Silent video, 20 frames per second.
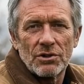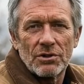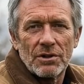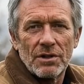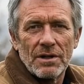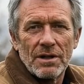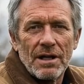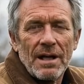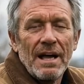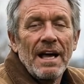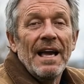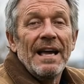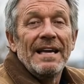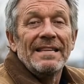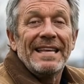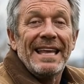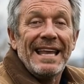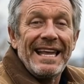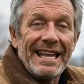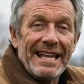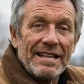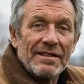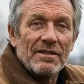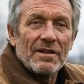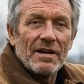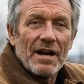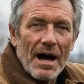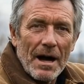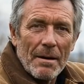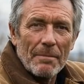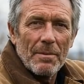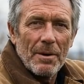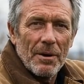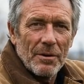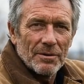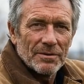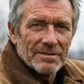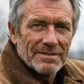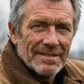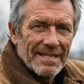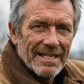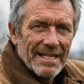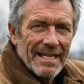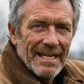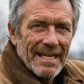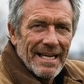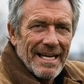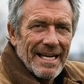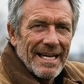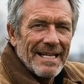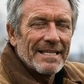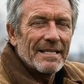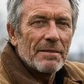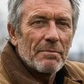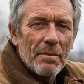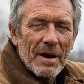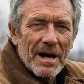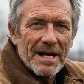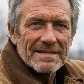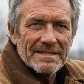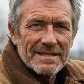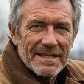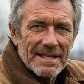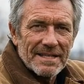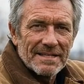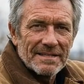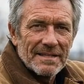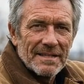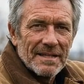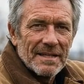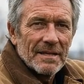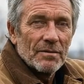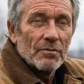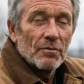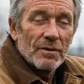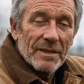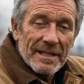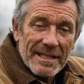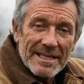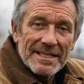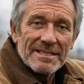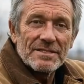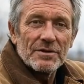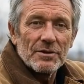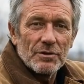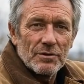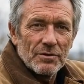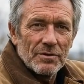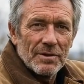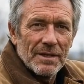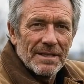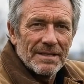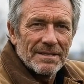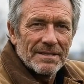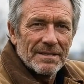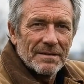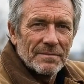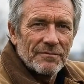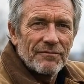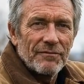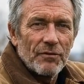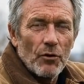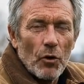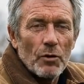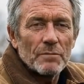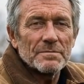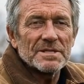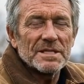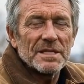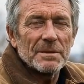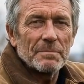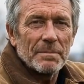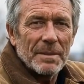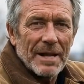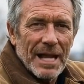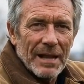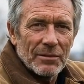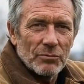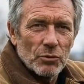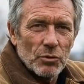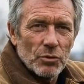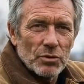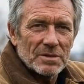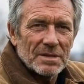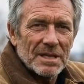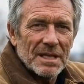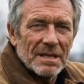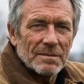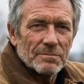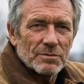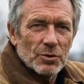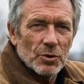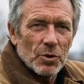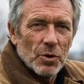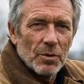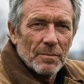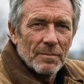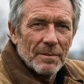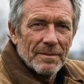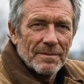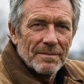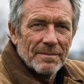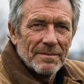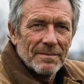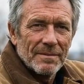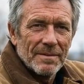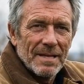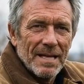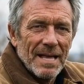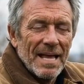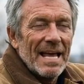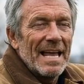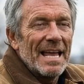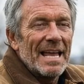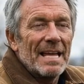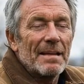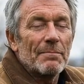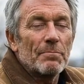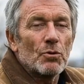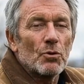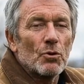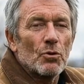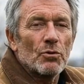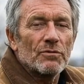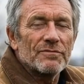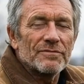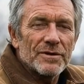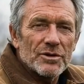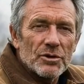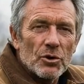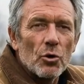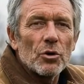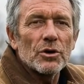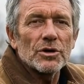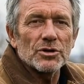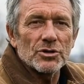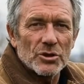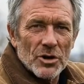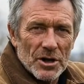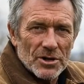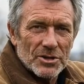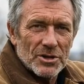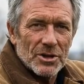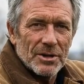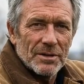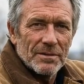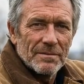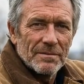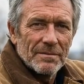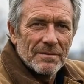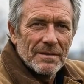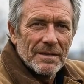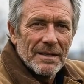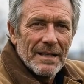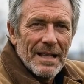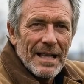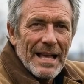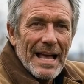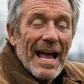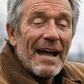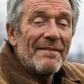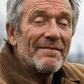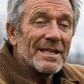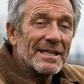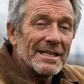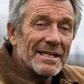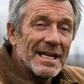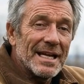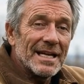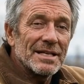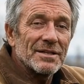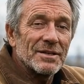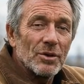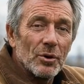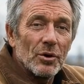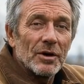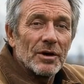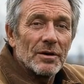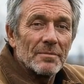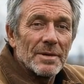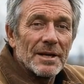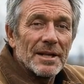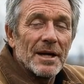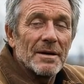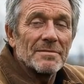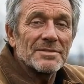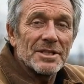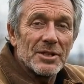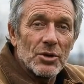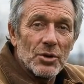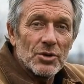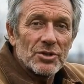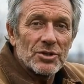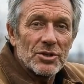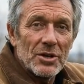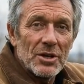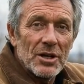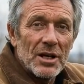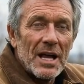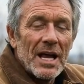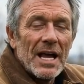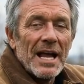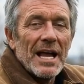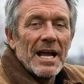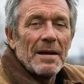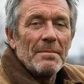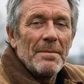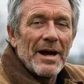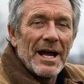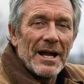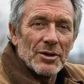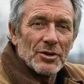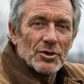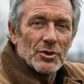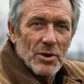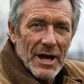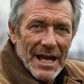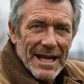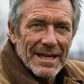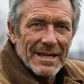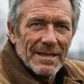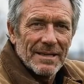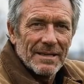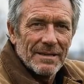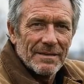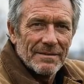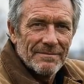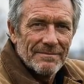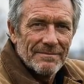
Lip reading: earlier, they eat the compost, and in the process, release nutrients in forms that plant roots can absorb. It improves soil structure. Heavy clay soil becomes looser and better drained.